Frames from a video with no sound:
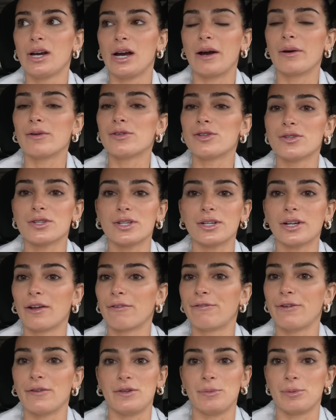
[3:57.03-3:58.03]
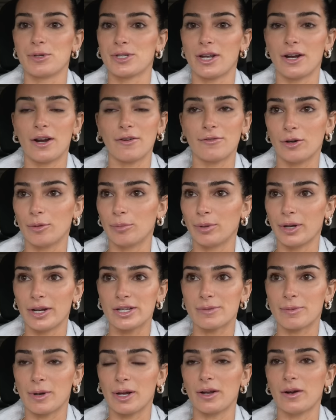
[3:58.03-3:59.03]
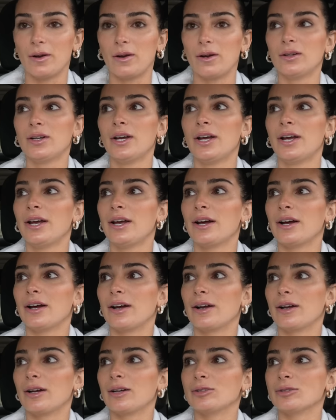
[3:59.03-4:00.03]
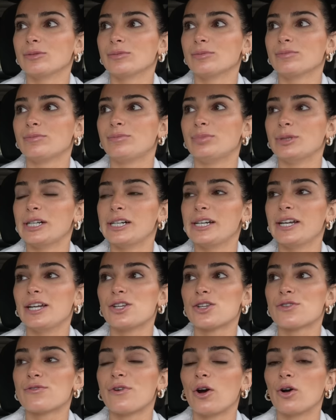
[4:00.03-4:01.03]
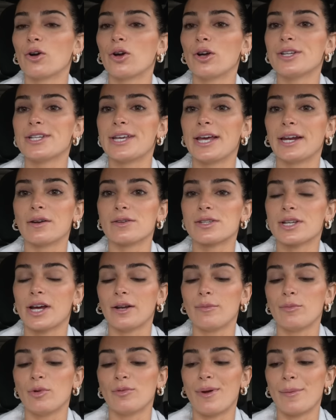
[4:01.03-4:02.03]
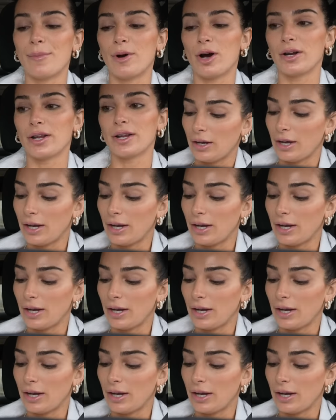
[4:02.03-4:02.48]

I was using like 50% effort playing spike ball. Um, but it just felt good to get outside and move my body.